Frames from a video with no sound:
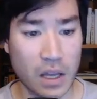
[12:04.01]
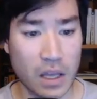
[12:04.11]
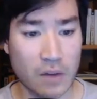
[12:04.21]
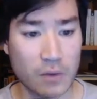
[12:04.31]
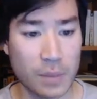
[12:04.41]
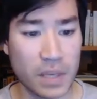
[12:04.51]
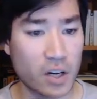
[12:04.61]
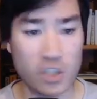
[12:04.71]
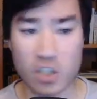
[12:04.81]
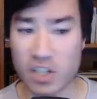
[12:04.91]
From here,
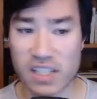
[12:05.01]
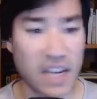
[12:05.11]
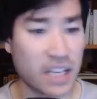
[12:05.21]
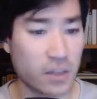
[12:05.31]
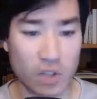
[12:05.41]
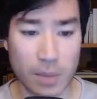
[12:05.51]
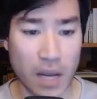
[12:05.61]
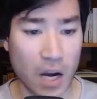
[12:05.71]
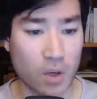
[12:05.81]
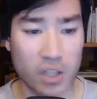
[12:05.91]
just gaining runic
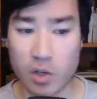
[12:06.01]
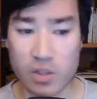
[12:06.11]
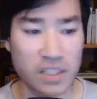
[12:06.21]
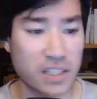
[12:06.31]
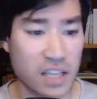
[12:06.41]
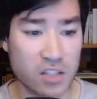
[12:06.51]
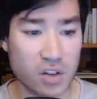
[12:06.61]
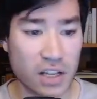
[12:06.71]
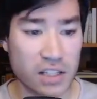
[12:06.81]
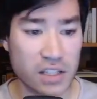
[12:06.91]
power, using Death
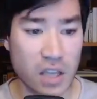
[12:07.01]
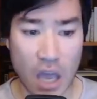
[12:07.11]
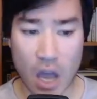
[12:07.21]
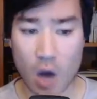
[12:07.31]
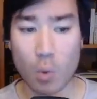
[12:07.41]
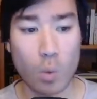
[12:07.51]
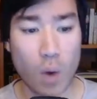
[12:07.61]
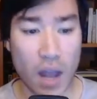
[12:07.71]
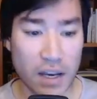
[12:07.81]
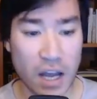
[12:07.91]
Strikes
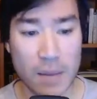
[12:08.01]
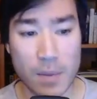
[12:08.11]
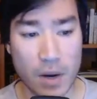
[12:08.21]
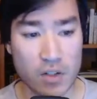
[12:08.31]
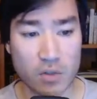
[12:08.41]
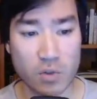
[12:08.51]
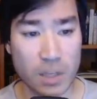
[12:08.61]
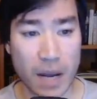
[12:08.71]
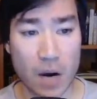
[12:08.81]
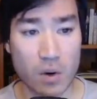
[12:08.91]
when I'm about to runic
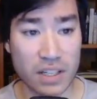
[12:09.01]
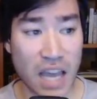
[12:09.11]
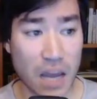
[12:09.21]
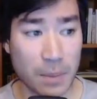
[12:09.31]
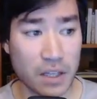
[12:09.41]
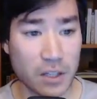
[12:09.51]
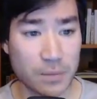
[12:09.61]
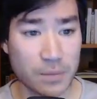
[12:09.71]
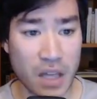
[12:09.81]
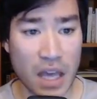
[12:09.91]
power cap here.
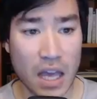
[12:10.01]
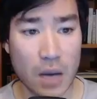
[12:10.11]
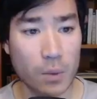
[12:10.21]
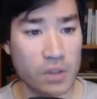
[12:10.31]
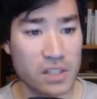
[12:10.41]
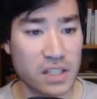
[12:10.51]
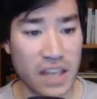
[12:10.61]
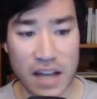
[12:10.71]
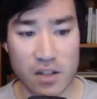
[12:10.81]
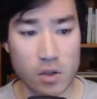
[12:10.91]
And we'll see the
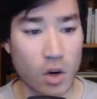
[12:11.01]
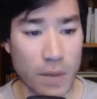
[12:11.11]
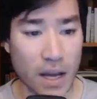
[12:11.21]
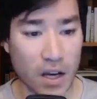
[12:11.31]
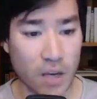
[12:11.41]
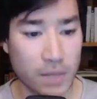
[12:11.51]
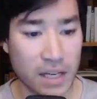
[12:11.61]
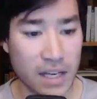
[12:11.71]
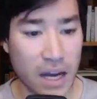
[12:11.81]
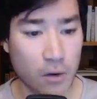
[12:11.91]
ads are going back on me
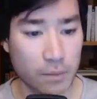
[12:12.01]
now.